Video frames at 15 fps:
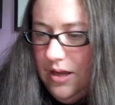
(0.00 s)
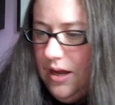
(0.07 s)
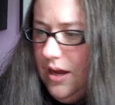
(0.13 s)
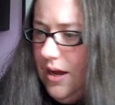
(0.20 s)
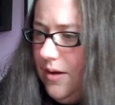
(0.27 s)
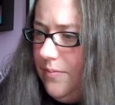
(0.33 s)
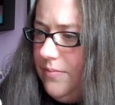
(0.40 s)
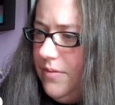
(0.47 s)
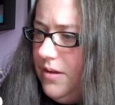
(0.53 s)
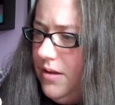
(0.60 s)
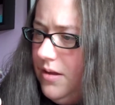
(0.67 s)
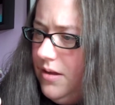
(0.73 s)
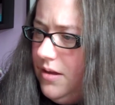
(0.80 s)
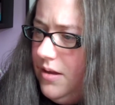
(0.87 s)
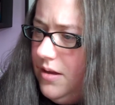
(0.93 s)
Um,
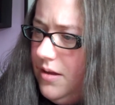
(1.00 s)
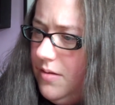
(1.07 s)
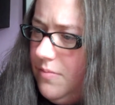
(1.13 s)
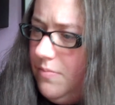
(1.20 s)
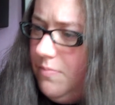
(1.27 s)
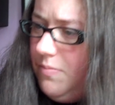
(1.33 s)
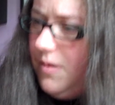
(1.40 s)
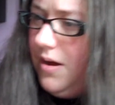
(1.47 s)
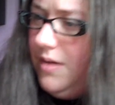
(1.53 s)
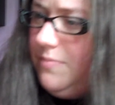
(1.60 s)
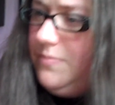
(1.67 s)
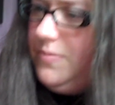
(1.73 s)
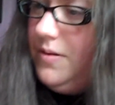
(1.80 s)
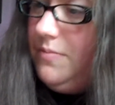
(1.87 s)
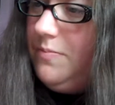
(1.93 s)

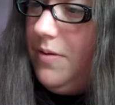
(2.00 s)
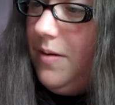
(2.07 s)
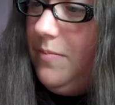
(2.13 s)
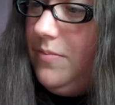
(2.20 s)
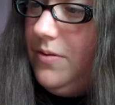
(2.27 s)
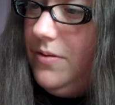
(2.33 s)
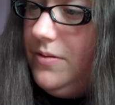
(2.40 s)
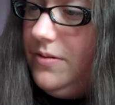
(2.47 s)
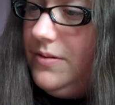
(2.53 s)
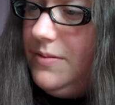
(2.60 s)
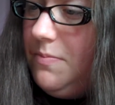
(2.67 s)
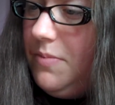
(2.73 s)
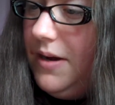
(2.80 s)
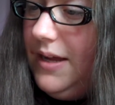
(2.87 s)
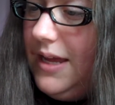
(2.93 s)
Bub Bumbles
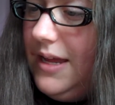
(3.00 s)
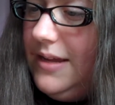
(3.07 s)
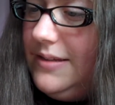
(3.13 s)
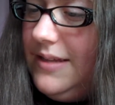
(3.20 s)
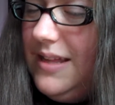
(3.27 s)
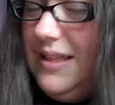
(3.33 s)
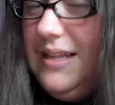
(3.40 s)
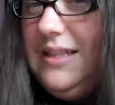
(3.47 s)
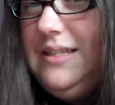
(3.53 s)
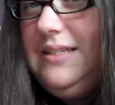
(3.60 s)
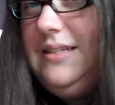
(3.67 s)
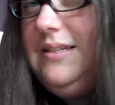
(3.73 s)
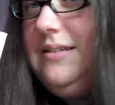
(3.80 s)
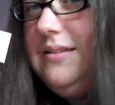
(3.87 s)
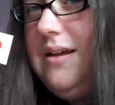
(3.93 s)
Buggies. I think
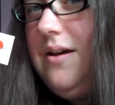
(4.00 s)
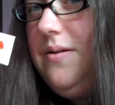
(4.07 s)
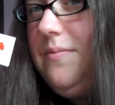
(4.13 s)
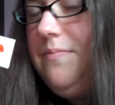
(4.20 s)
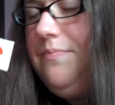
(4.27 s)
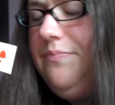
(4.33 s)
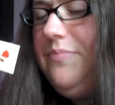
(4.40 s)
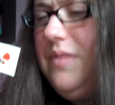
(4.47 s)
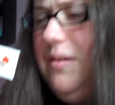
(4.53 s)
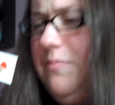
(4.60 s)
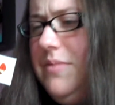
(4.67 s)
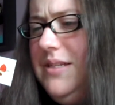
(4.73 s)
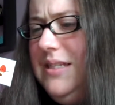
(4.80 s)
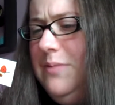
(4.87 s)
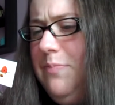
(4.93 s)
this is um,
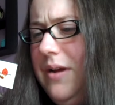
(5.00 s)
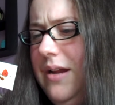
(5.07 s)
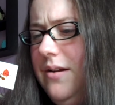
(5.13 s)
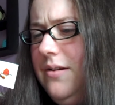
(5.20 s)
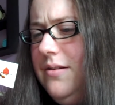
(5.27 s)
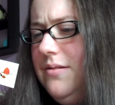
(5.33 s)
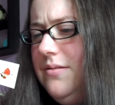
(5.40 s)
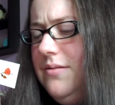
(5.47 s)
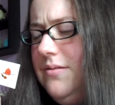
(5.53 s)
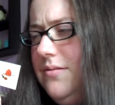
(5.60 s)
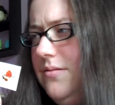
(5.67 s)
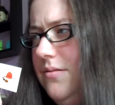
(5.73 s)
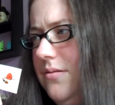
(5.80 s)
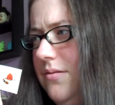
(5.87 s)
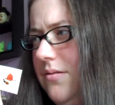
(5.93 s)
Miss
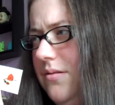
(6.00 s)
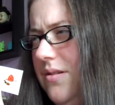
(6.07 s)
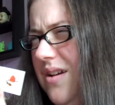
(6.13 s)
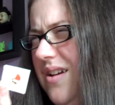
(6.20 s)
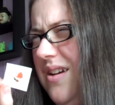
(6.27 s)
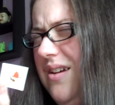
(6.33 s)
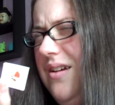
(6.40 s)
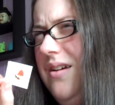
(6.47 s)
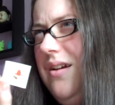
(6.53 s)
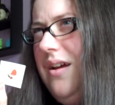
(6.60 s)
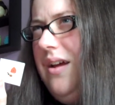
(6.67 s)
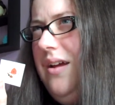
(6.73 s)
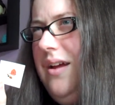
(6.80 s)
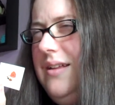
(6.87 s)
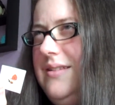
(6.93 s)
Spider's.
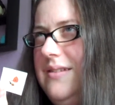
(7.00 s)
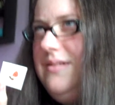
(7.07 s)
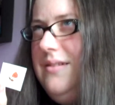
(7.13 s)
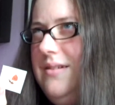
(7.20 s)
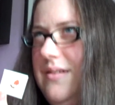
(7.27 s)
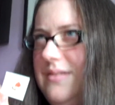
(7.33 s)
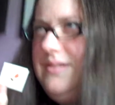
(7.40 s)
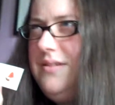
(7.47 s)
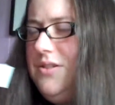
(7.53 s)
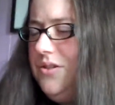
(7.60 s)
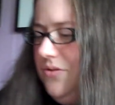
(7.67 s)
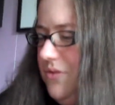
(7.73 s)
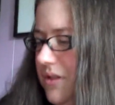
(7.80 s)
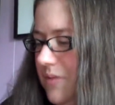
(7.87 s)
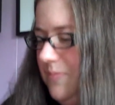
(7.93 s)
It's a it's a
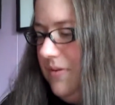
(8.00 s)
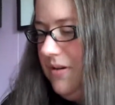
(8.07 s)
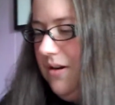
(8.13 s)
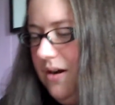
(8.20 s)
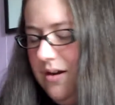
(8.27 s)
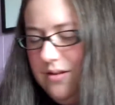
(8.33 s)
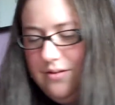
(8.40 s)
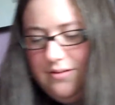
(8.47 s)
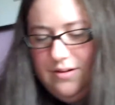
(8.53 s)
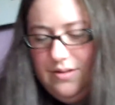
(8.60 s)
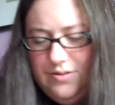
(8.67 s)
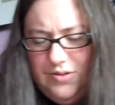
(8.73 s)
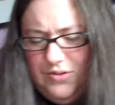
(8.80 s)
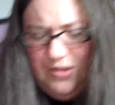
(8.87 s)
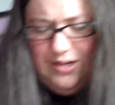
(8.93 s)
children's book author and
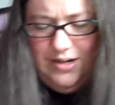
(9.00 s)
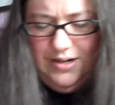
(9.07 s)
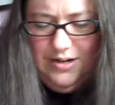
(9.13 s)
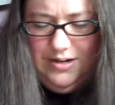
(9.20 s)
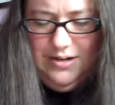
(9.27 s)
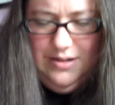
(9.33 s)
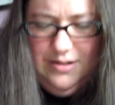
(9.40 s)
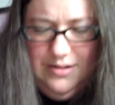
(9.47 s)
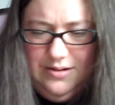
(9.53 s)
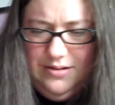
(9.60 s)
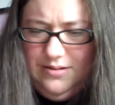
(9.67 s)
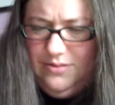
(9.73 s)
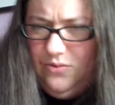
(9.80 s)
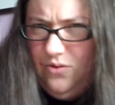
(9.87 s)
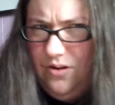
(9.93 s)
illustrator,
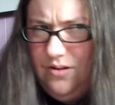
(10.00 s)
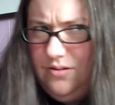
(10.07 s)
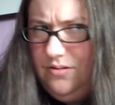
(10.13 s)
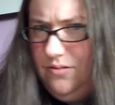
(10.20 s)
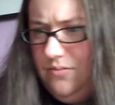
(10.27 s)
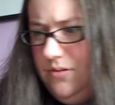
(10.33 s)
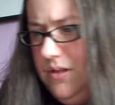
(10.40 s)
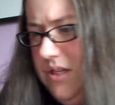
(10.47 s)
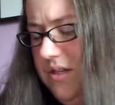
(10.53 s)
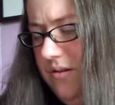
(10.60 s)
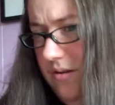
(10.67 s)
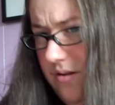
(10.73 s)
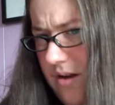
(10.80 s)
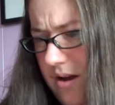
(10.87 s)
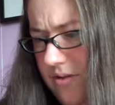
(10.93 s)
or
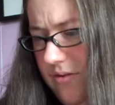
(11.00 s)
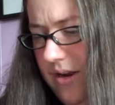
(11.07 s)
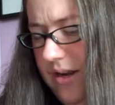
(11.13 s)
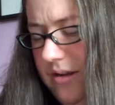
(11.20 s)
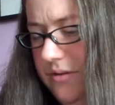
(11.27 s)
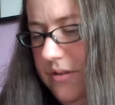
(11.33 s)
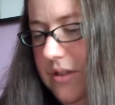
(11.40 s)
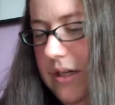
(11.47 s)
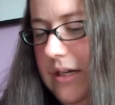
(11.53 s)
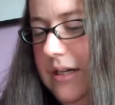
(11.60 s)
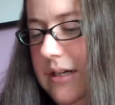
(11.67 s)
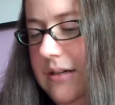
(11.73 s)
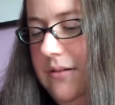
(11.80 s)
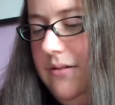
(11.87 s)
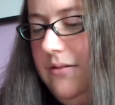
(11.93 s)
author and
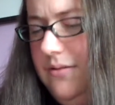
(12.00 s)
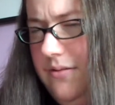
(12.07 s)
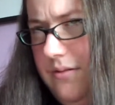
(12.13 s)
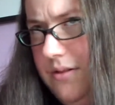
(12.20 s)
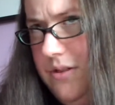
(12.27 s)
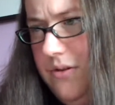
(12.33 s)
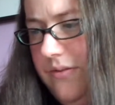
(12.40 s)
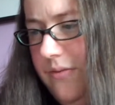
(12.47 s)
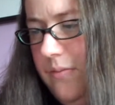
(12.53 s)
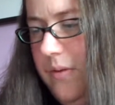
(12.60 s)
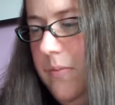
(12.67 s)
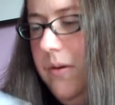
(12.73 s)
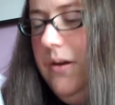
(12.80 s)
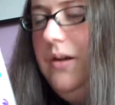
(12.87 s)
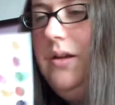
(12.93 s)
illustrator, two different
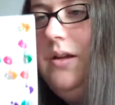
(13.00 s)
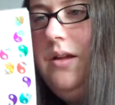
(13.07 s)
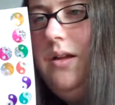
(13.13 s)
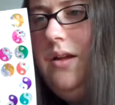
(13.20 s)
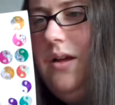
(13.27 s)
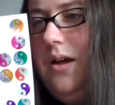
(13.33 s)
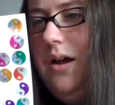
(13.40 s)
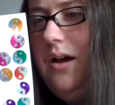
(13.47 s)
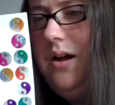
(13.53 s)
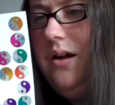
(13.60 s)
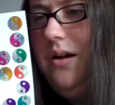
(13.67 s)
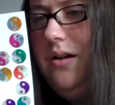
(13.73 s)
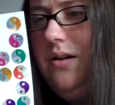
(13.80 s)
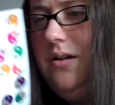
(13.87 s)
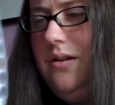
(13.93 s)
people.
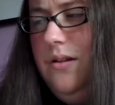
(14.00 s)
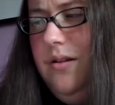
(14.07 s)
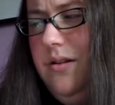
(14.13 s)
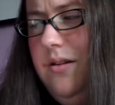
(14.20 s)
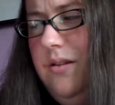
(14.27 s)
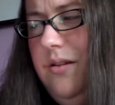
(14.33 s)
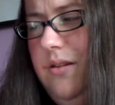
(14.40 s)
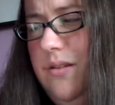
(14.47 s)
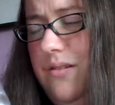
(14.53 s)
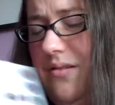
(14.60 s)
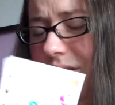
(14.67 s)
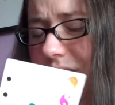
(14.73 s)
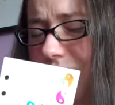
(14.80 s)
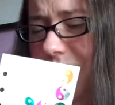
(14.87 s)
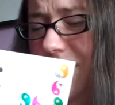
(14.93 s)
Uh,
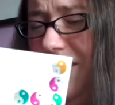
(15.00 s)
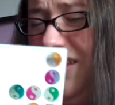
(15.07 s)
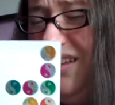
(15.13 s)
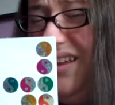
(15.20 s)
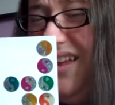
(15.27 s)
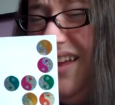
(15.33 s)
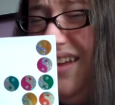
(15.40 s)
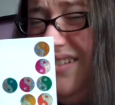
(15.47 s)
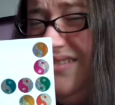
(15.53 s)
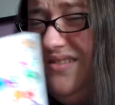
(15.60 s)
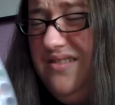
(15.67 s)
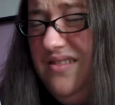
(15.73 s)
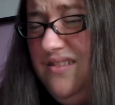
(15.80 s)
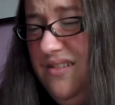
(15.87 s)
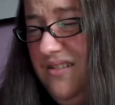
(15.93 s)
yin yangs.